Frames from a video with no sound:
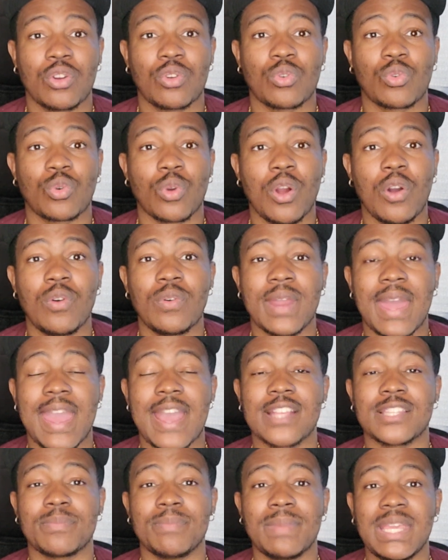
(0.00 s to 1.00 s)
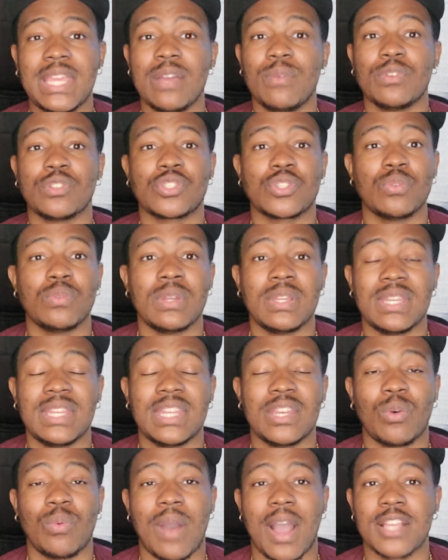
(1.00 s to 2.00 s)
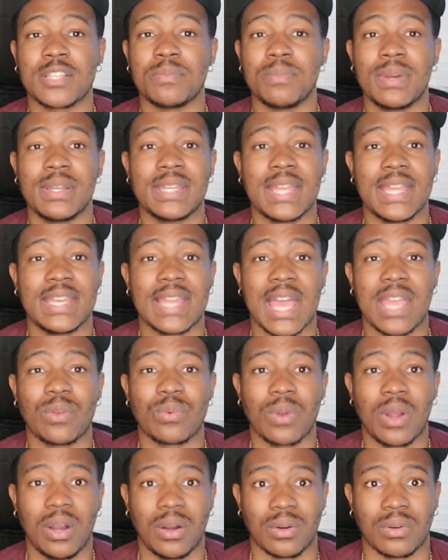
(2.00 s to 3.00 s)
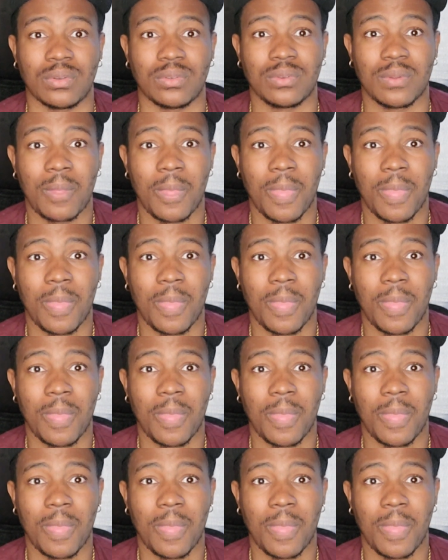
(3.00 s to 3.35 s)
Grown ass men was tuning in to watch Monday Night Raw.